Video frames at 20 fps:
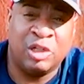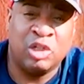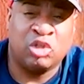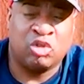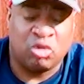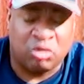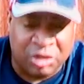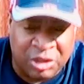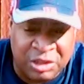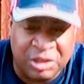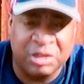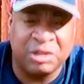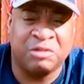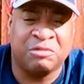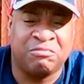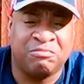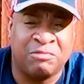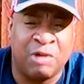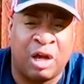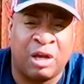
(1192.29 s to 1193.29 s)
So this is
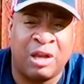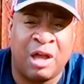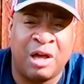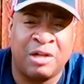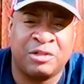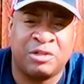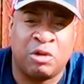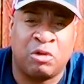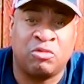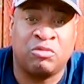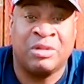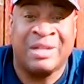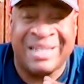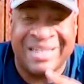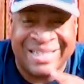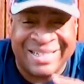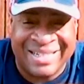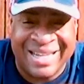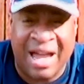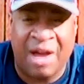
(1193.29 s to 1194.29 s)
Alonzo
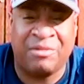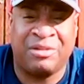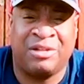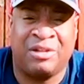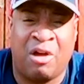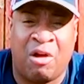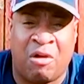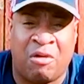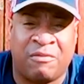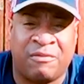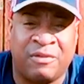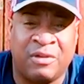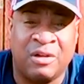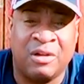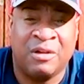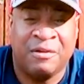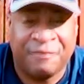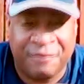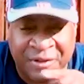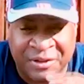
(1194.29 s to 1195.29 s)
sounding off
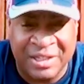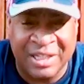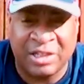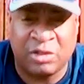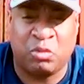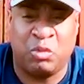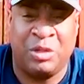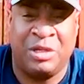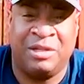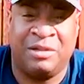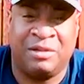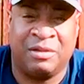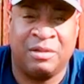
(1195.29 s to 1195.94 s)
for this week.